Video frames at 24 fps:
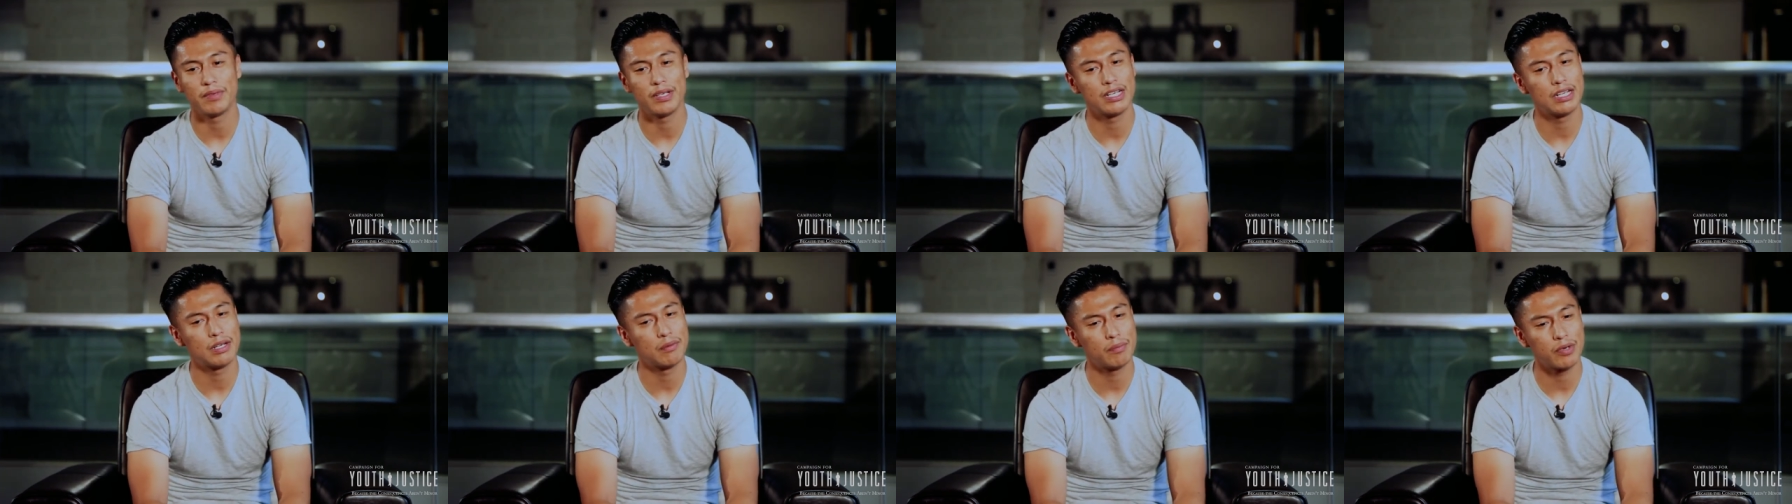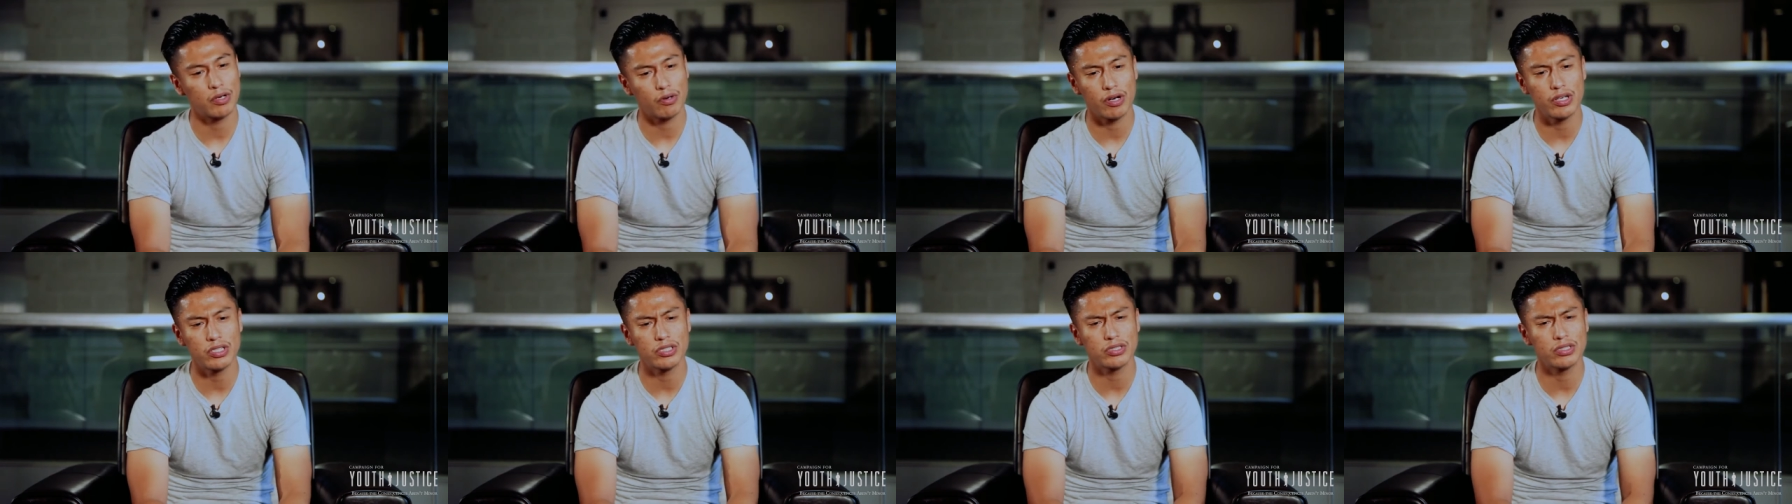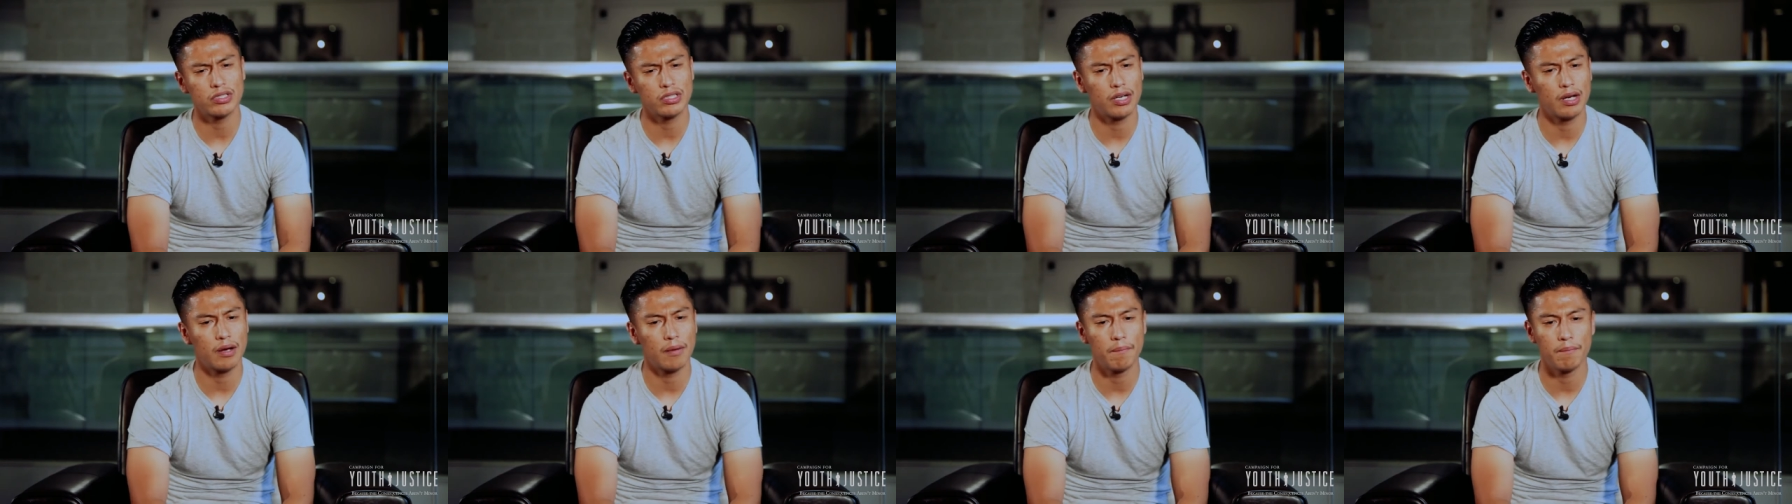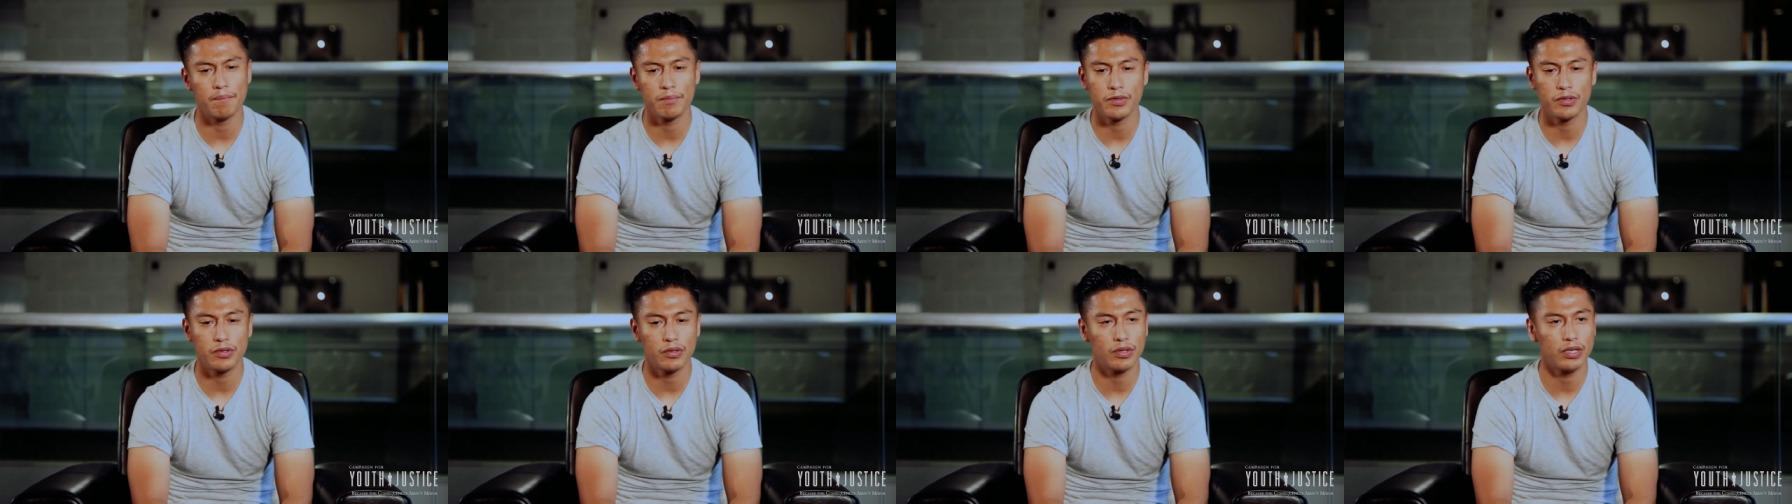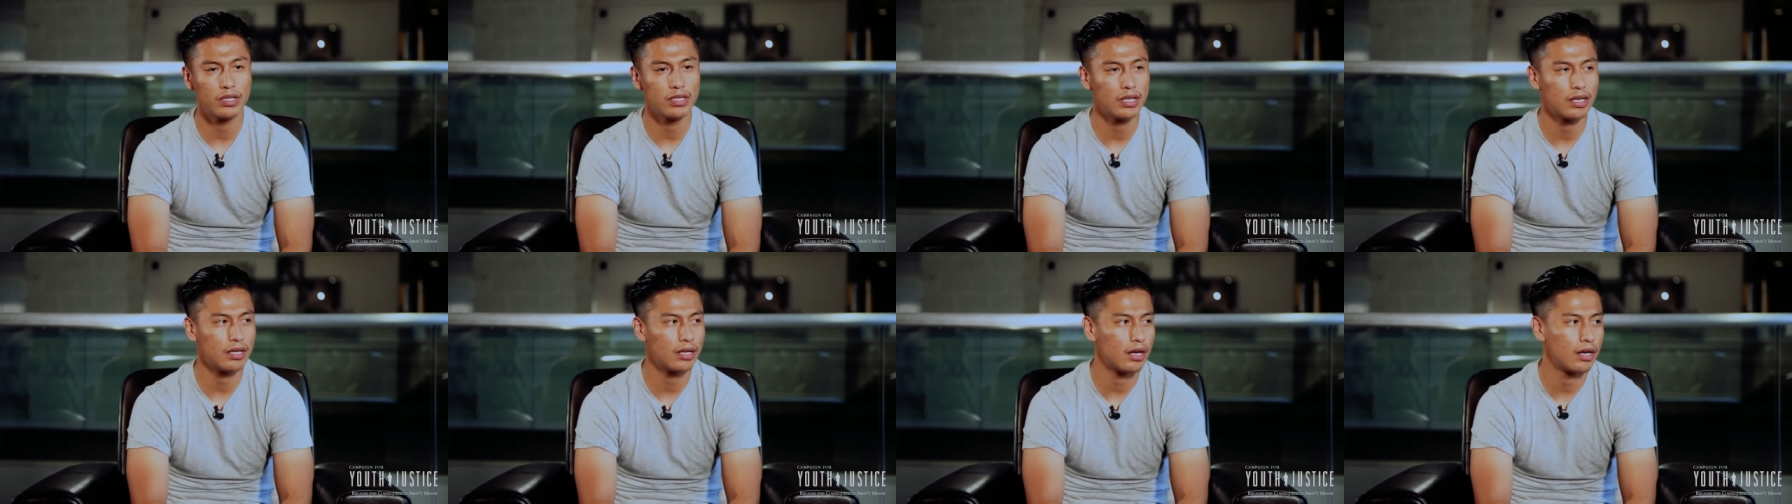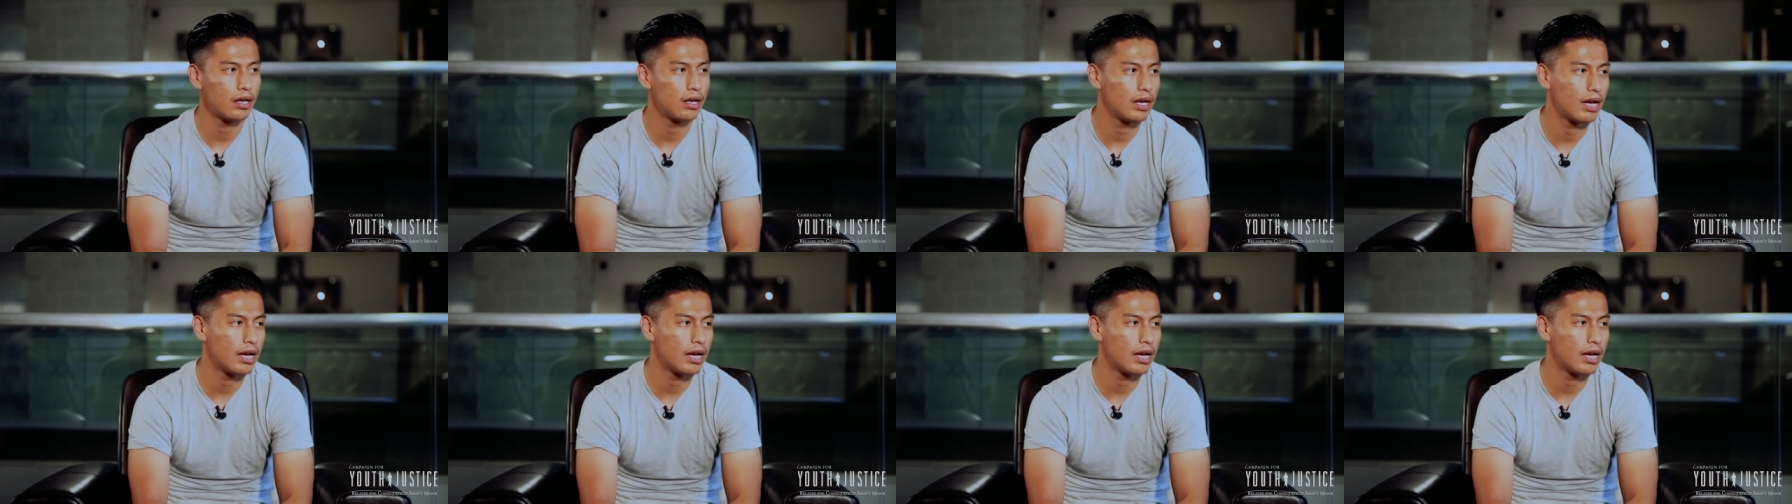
in immigration, um, you know, I,